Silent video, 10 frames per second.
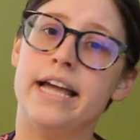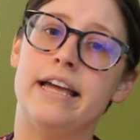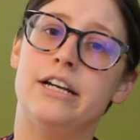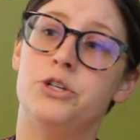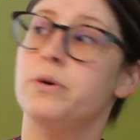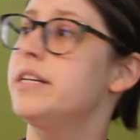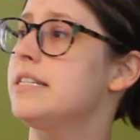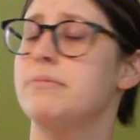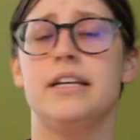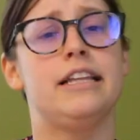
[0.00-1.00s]
and joy is
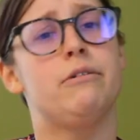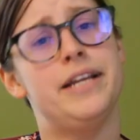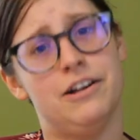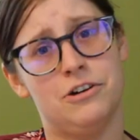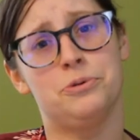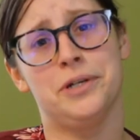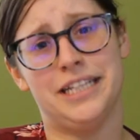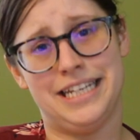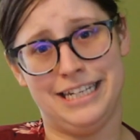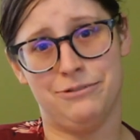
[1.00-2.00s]
something that we all
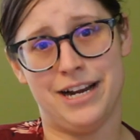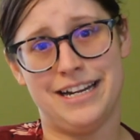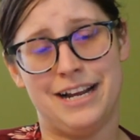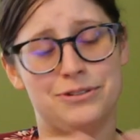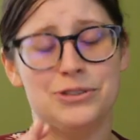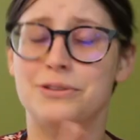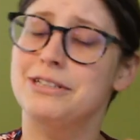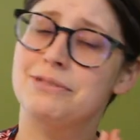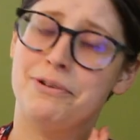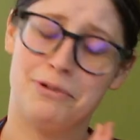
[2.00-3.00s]
really need right now. So
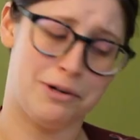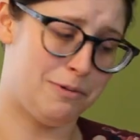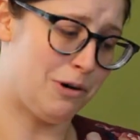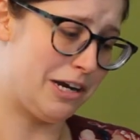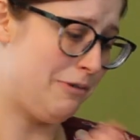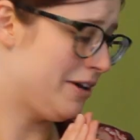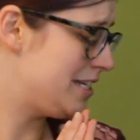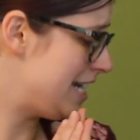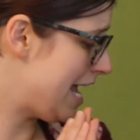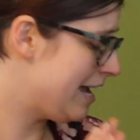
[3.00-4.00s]
that's what we're going to be working with
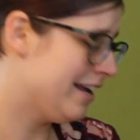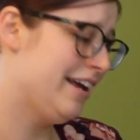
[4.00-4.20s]
today.